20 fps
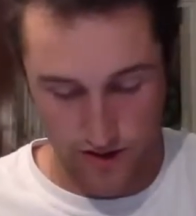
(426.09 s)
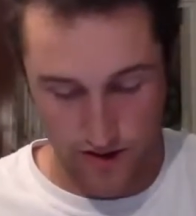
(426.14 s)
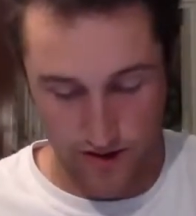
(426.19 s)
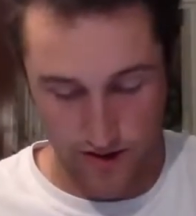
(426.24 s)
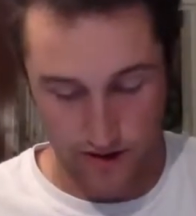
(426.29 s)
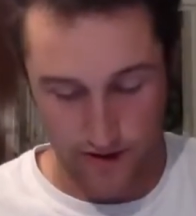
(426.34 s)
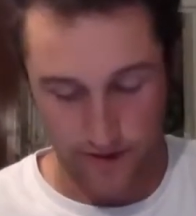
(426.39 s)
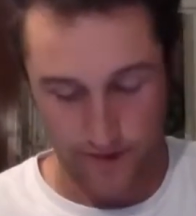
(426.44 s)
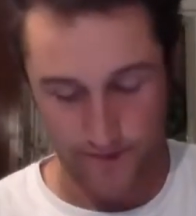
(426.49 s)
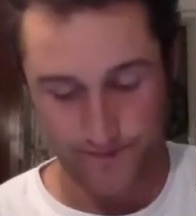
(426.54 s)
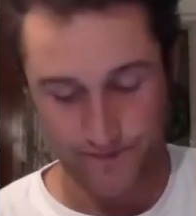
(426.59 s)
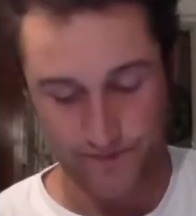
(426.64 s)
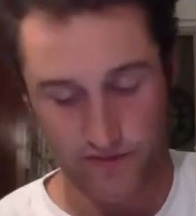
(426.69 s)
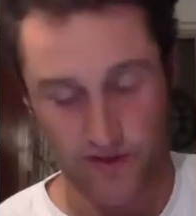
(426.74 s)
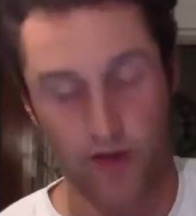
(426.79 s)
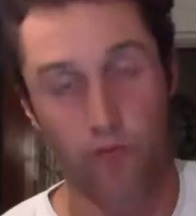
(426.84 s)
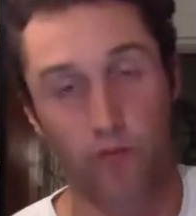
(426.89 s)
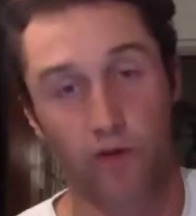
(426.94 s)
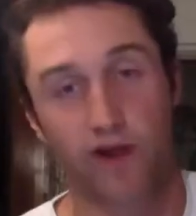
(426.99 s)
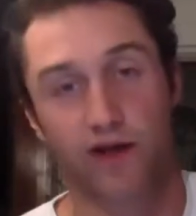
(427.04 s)

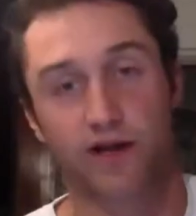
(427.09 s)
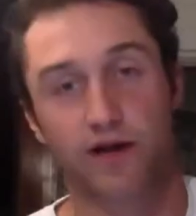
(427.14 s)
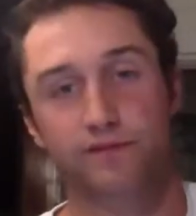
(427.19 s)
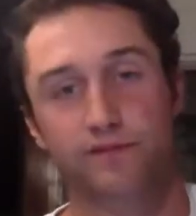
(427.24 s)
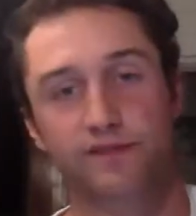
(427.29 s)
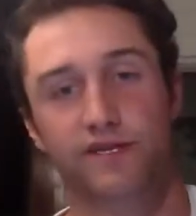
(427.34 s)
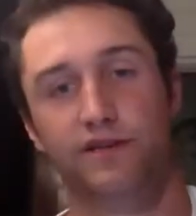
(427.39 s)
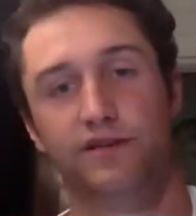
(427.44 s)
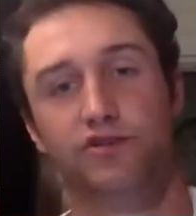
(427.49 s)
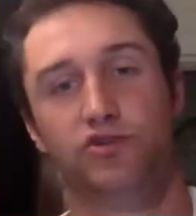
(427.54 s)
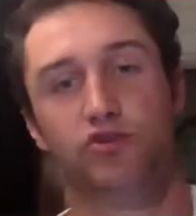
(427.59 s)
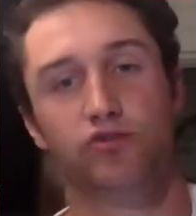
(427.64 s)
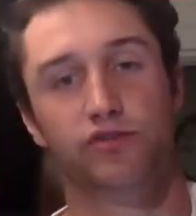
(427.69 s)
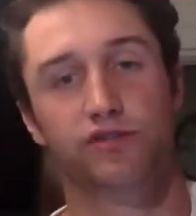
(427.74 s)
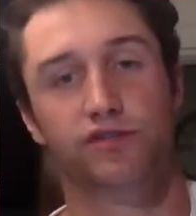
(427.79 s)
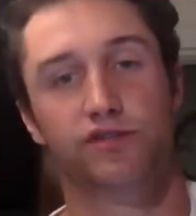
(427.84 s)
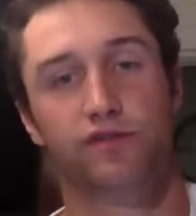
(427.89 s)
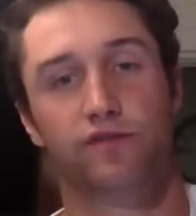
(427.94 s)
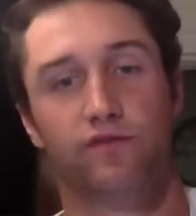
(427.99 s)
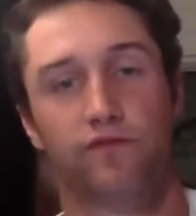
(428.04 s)
And when it comes to
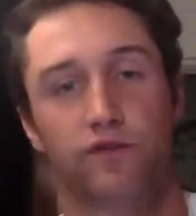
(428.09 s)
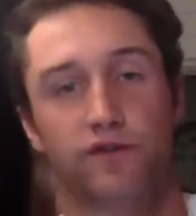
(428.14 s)
intrusion